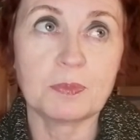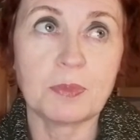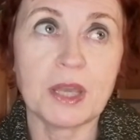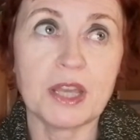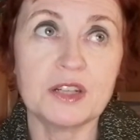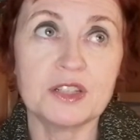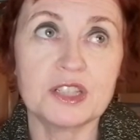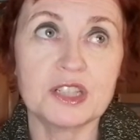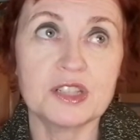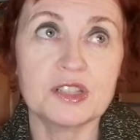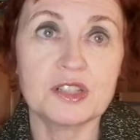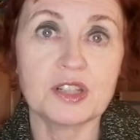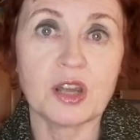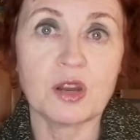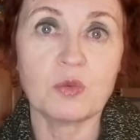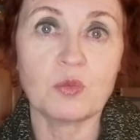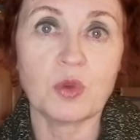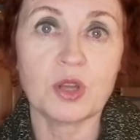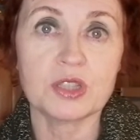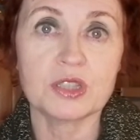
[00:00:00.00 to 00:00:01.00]
dependent
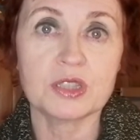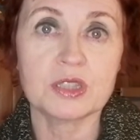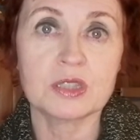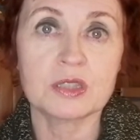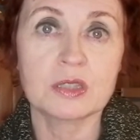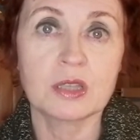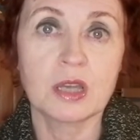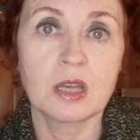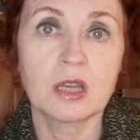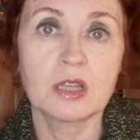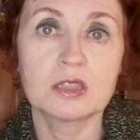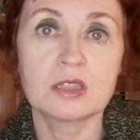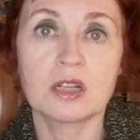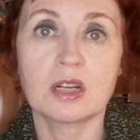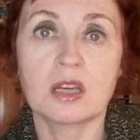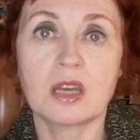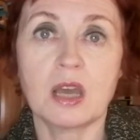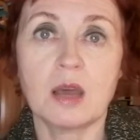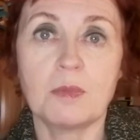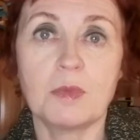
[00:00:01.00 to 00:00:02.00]
on what's sort
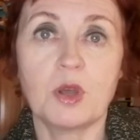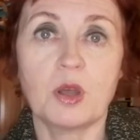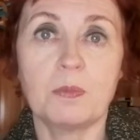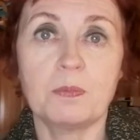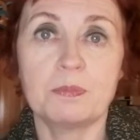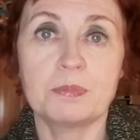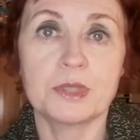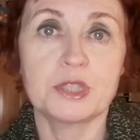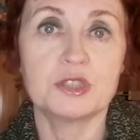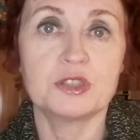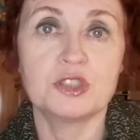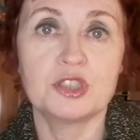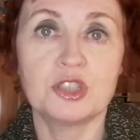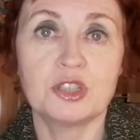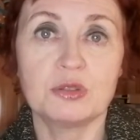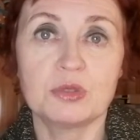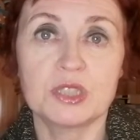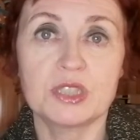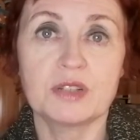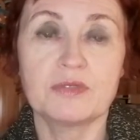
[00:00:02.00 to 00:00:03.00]
of come up
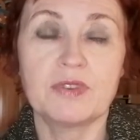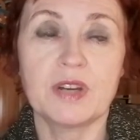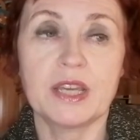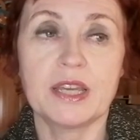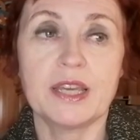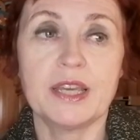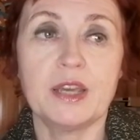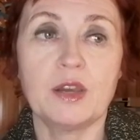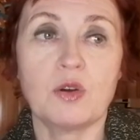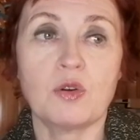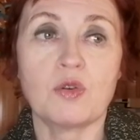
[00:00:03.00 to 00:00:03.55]
intuitively,